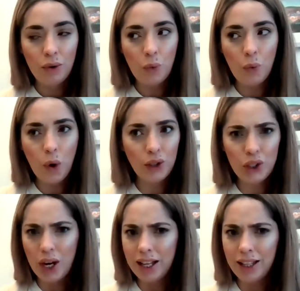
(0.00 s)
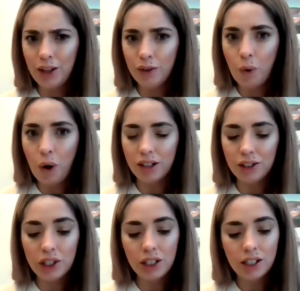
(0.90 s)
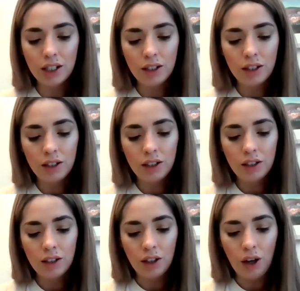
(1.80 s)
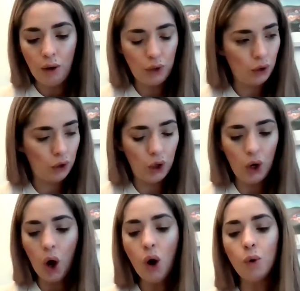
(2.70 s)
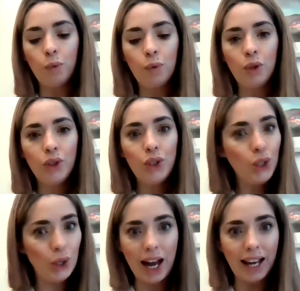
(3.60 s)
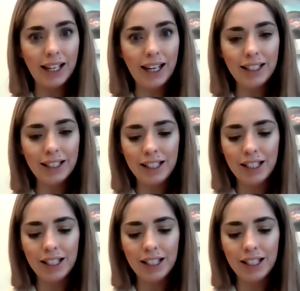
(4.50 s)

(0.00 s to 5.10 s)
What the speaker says: "What do I think of what?" "Your new home. Do you like it?"